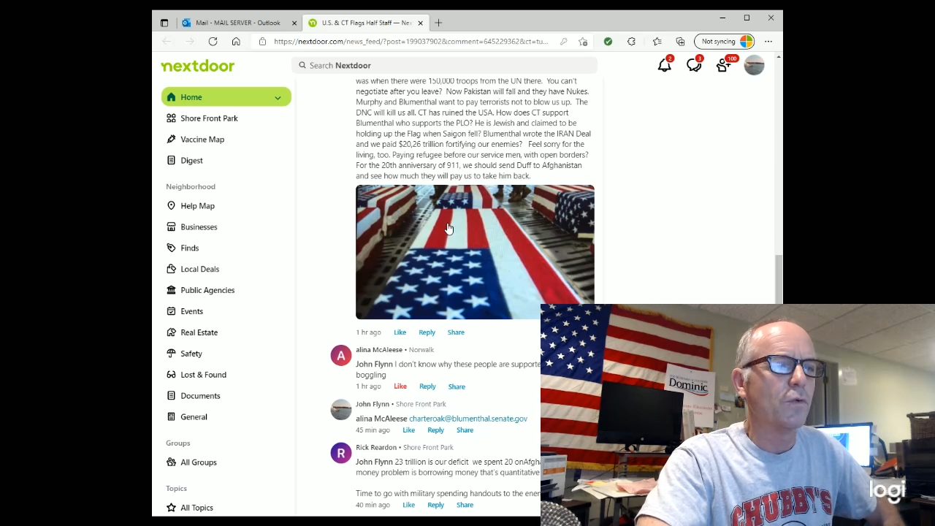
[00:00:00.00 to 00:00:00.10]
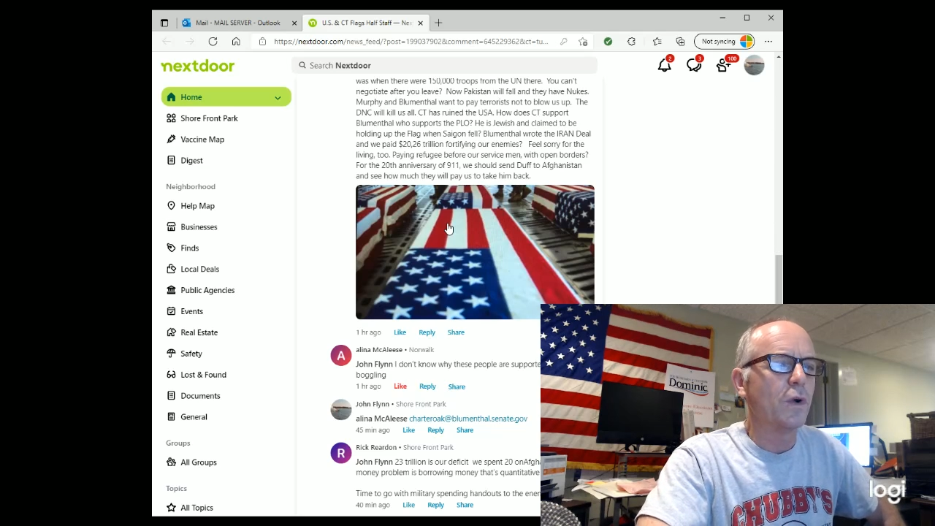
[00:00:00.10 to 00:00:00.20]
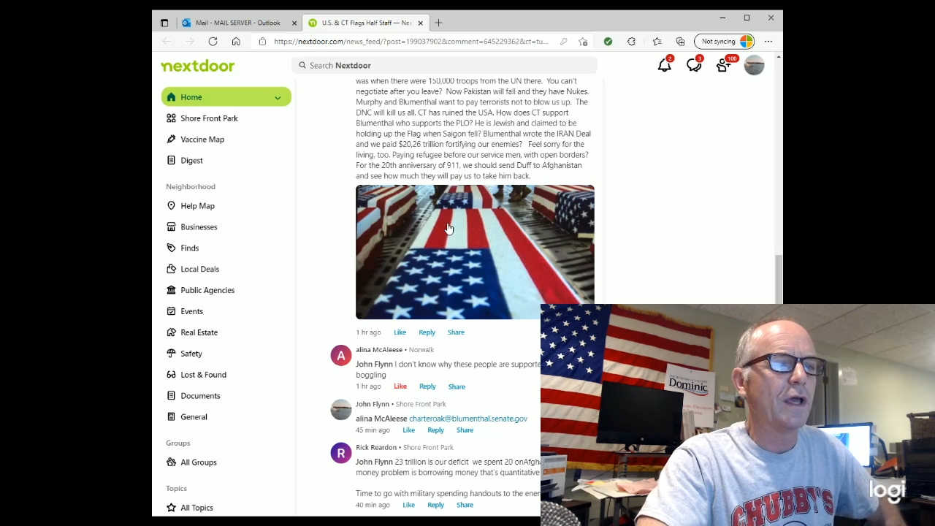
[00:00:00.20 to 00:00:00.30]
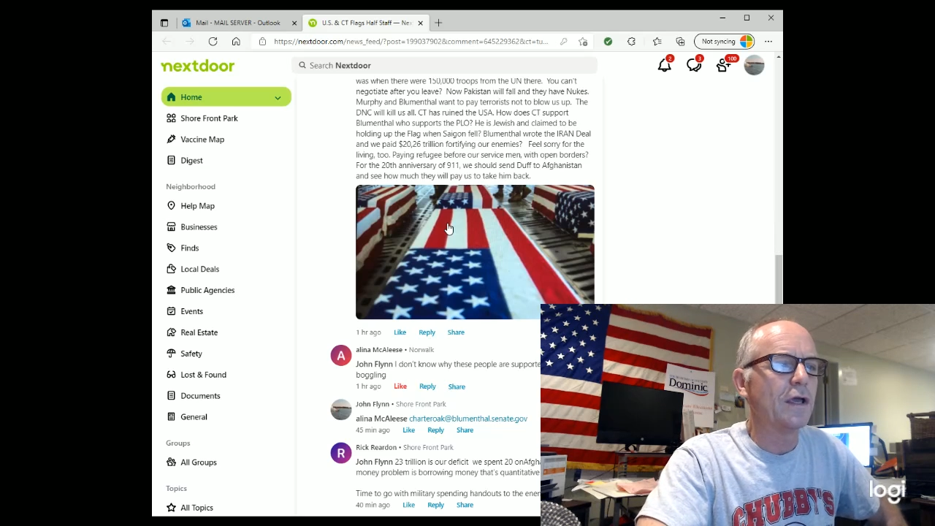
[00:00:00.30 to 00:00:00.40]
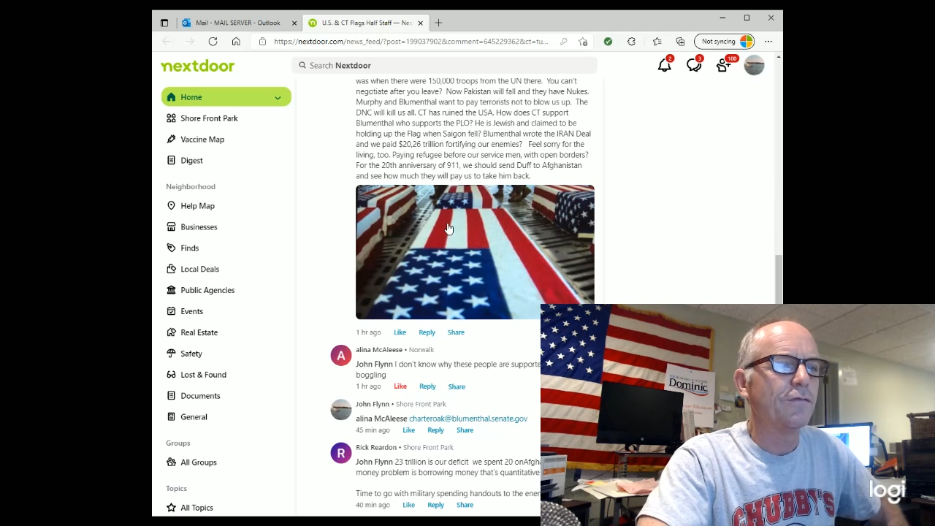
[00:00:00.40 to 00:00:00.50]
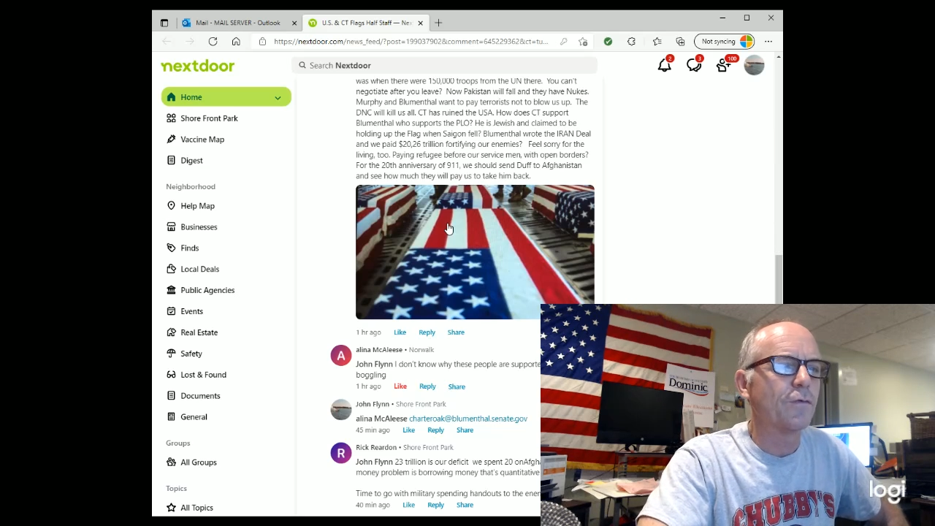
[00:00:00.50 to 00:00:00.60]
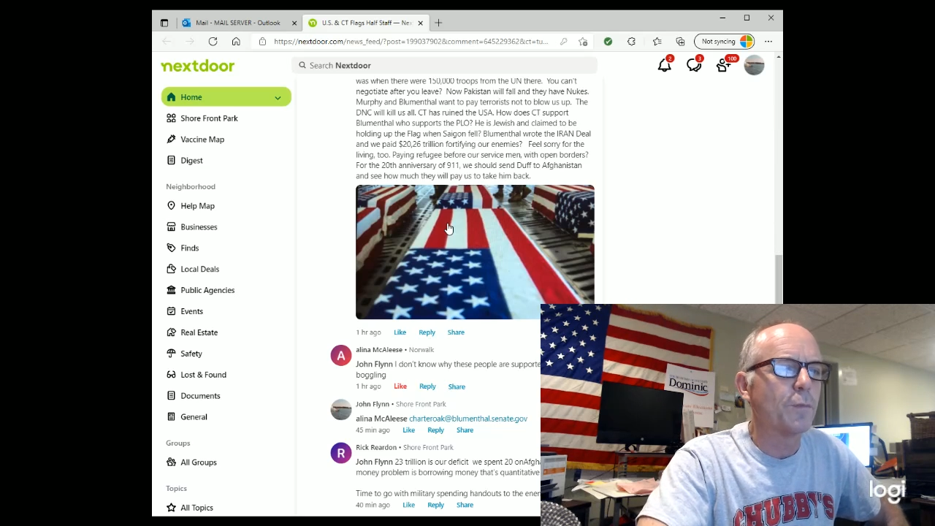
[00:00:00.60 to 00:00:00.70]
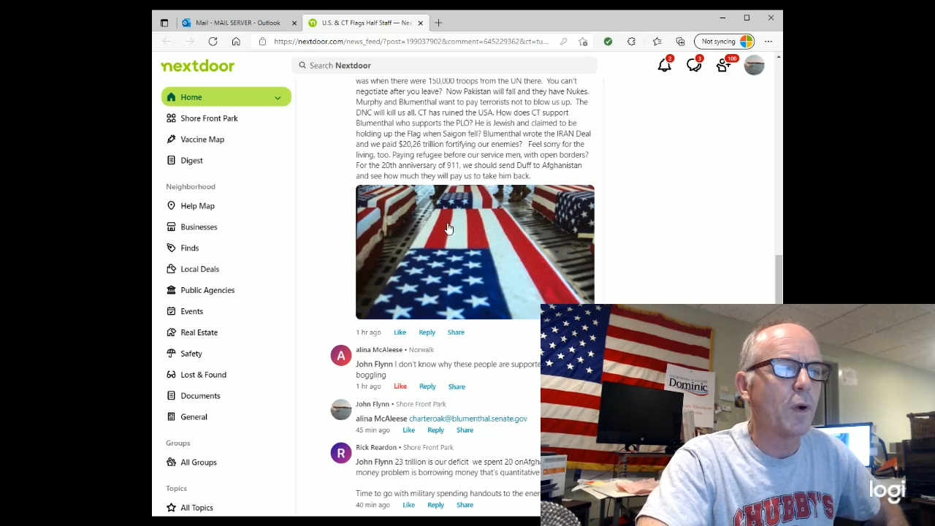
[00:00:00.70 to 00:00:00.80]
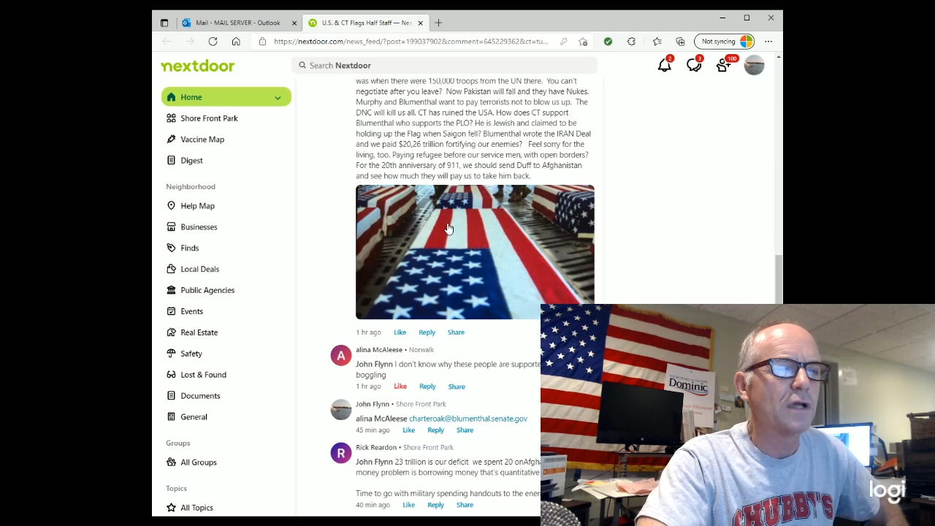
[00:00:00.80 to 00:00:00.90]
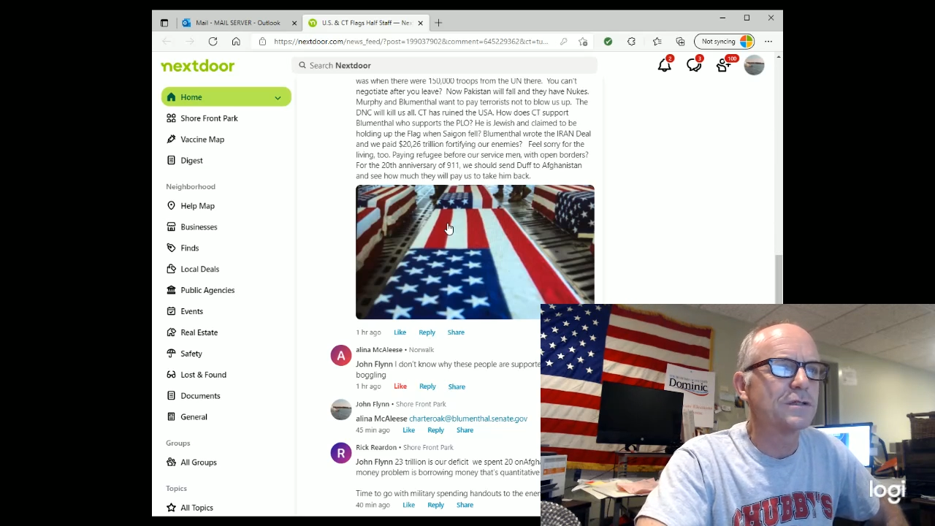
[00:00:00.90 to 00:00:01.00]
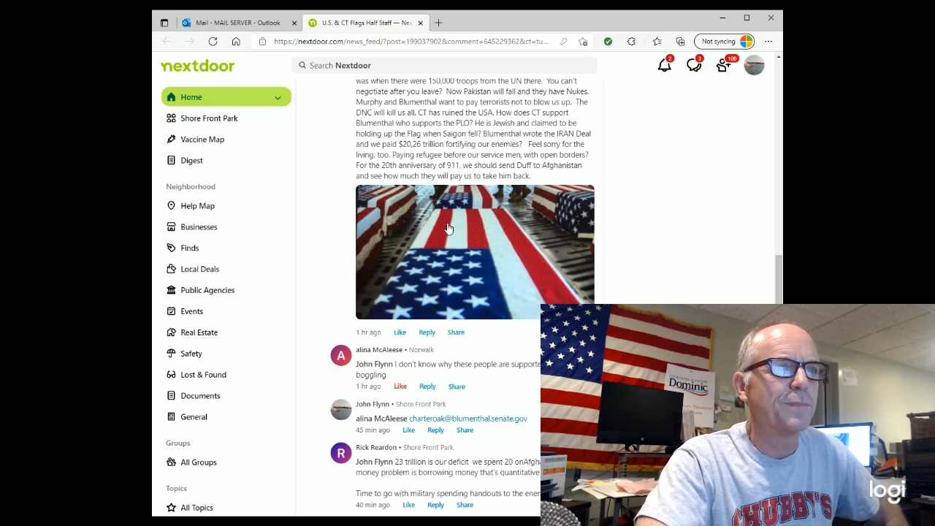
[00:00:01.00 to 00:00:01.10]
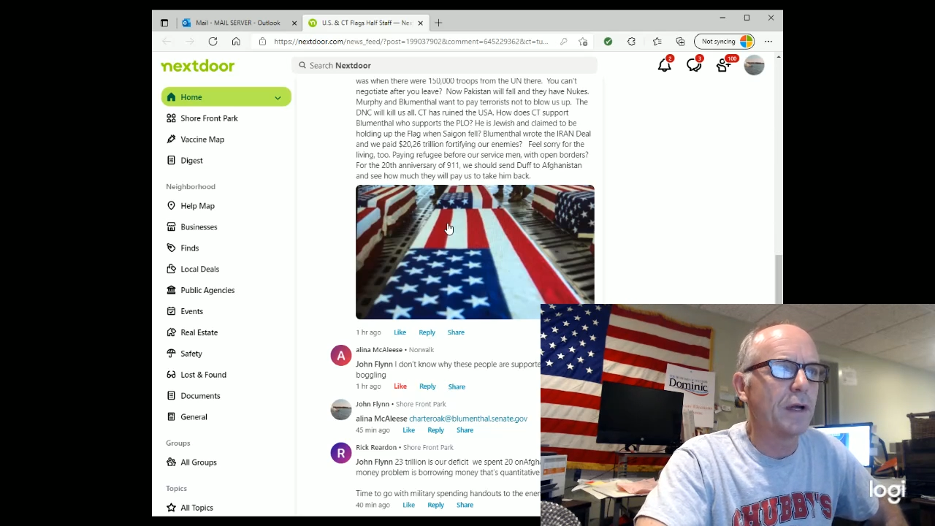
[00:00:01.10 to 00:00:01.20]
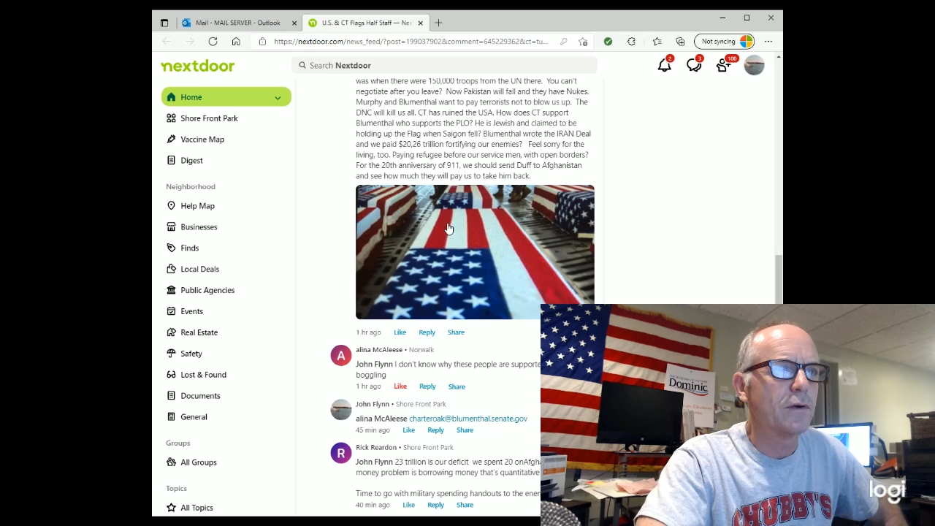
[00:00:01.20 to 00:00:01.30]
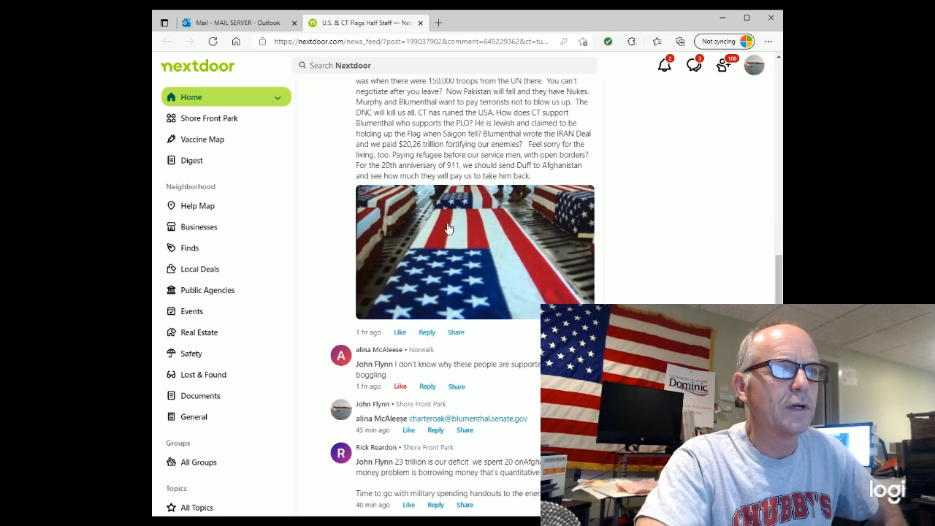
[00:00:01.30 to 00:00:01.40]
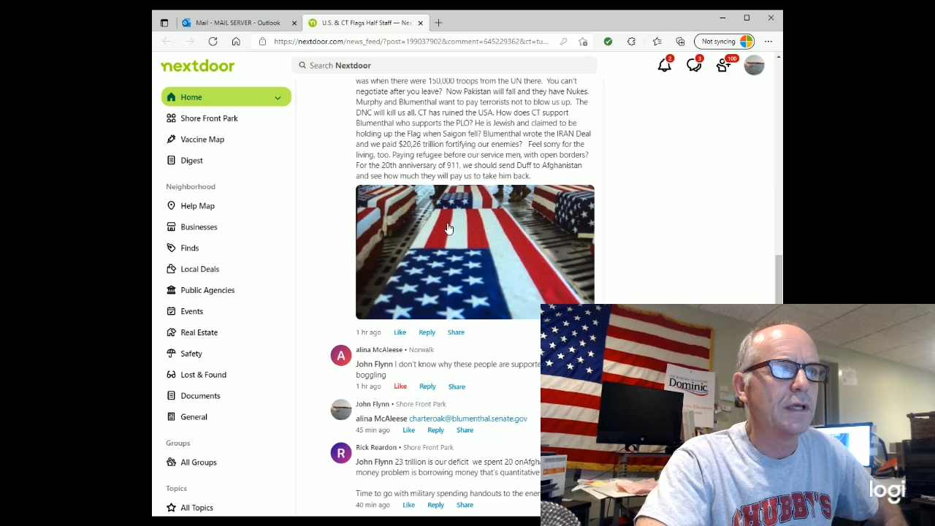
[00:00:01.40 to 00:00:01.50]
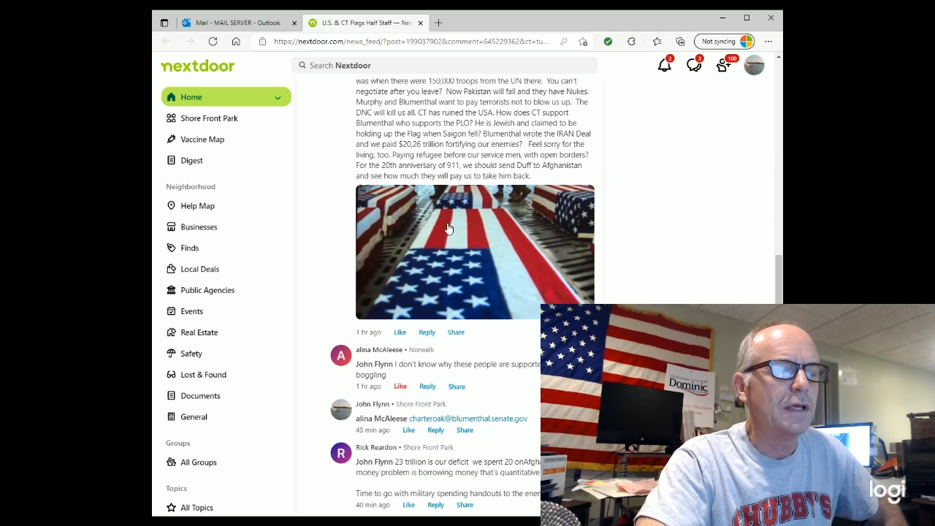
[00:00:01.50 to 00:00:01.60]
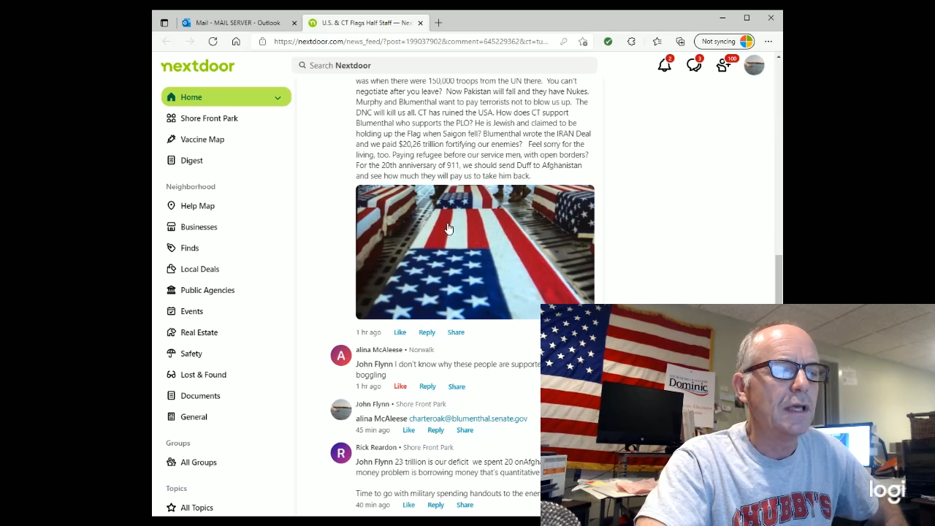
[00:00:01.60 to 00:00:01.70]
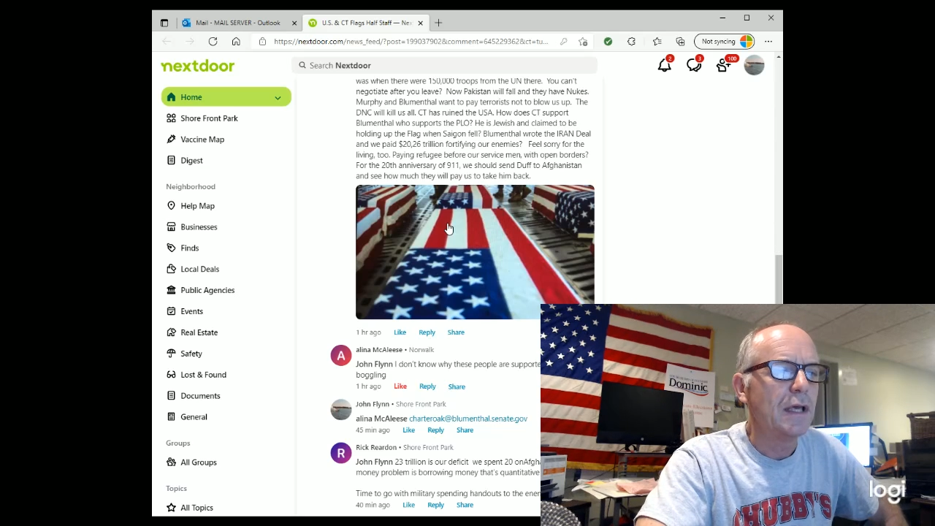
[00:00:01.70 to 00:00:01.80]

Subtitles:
way for prosperity,